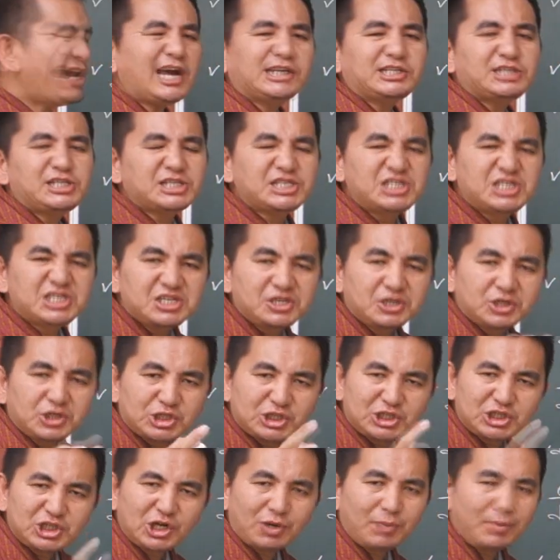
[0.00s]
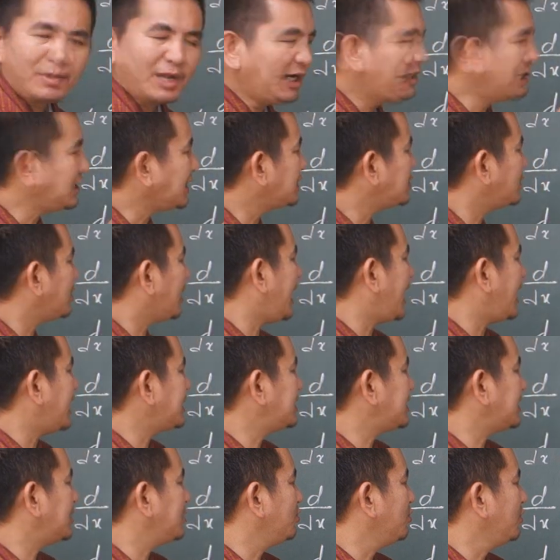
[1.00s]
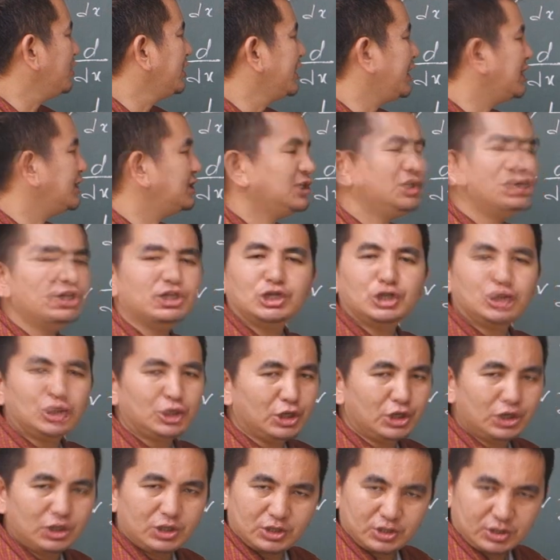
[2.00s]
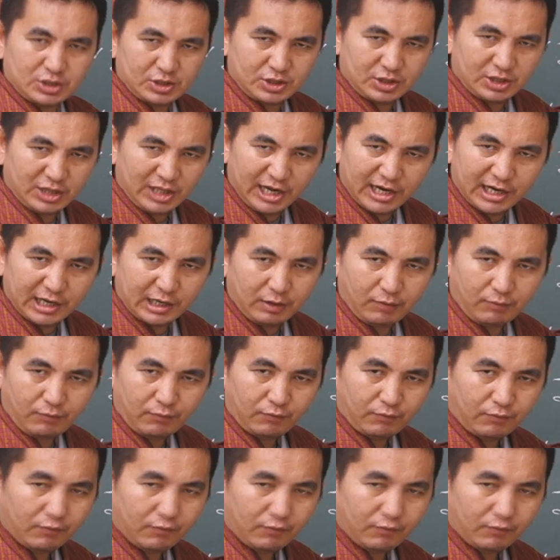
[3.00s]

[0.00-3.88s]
x is in denominator, so answer you will get in negative.